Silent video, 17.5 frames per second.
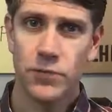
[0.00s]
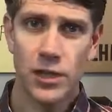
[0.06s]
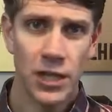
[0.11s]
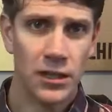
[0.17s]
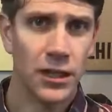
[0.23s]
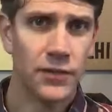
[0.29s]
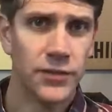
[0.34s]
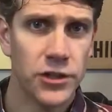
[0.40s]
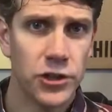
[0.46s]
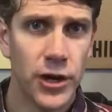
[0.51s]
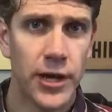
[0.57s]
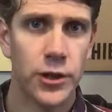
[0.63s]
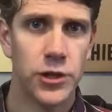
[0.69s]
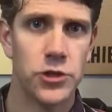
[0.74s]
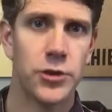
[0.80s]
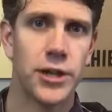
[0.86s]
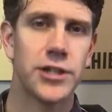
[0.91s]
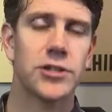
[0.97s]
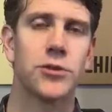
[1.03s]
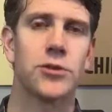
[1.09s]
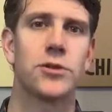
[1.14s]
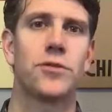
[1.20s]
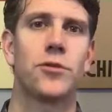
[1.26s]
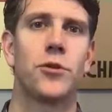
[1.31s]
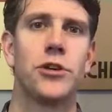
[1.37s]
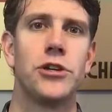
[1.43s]
I'd love to try to address
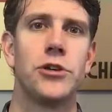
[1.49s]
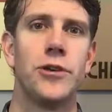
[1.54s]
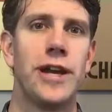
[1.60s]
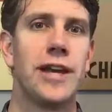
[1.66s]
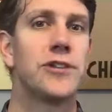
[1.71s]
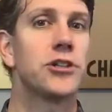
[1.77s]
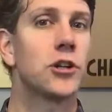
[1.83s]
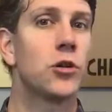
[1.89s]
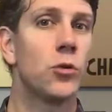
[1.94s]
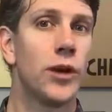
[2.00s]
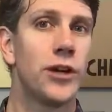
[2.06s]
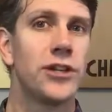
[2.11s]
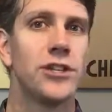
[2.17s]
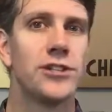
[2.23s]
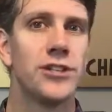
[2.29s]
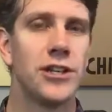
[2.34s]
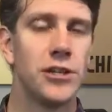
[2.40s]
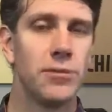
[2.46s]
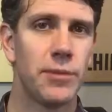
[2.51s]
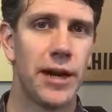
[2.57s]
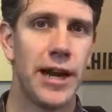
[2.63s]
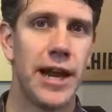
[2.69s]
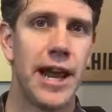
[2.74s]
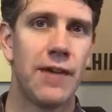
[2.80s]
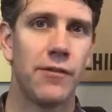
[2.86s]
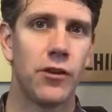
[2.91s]
those for you and answer questions that you
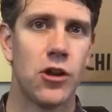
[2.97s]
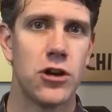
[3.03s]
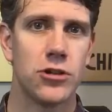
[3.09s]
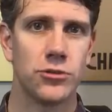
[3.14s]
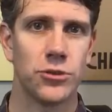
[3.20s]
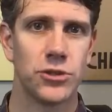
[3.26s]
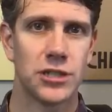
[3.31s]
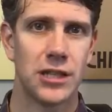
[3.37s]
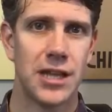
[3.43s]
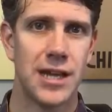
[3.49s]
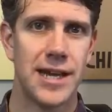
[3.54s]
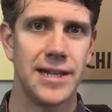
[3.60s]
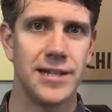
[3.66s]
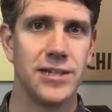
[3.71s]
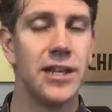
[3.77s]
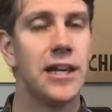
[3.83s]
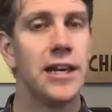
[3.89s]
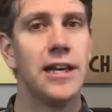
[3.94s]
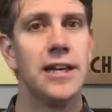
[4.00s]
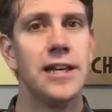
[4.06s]
might have along those lines.